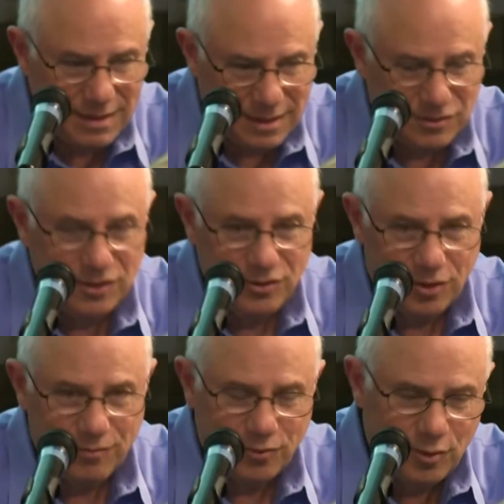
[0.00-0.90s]
Actually,
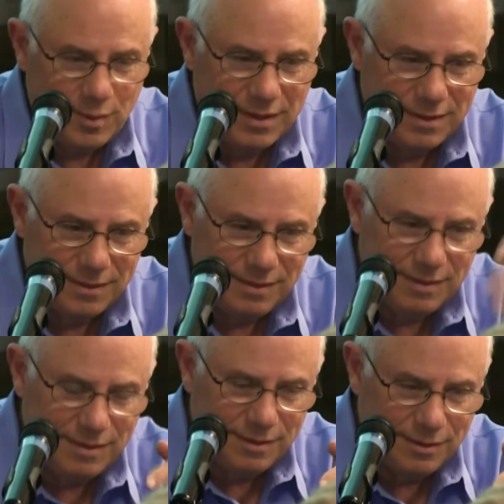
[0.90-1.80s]
Dov Froman
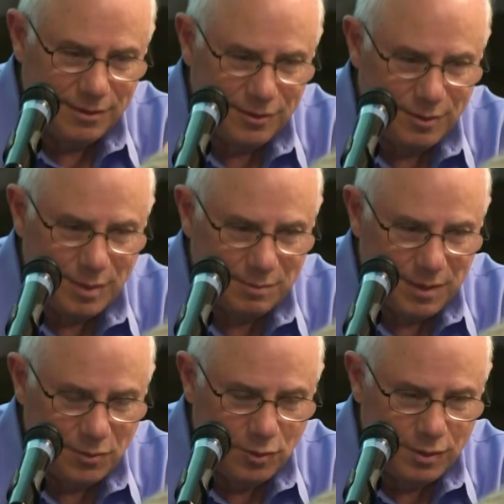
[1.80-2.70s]
heard about my
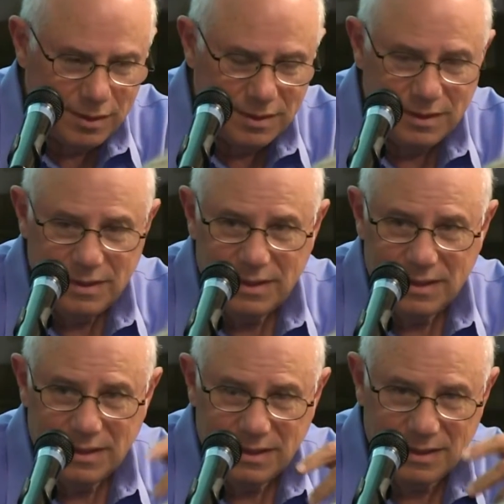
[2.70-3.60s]
work
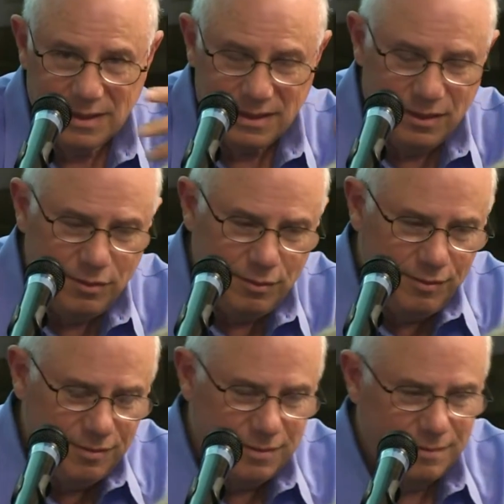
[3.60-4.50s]
at
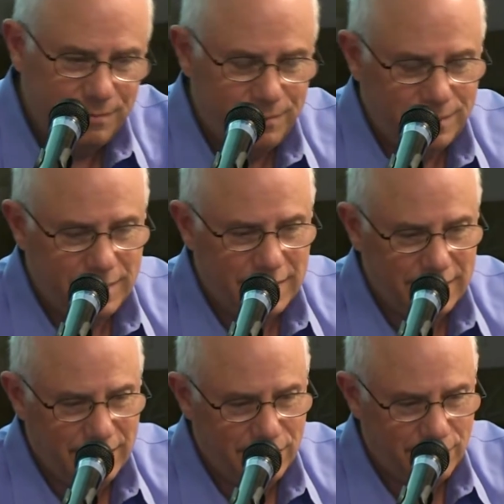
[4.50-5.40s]
Hughes,
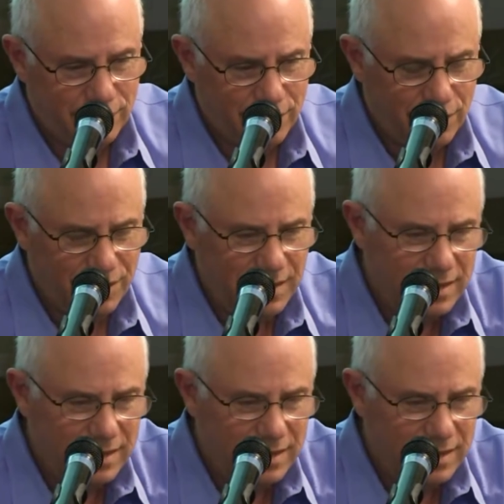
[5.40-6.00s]
on thin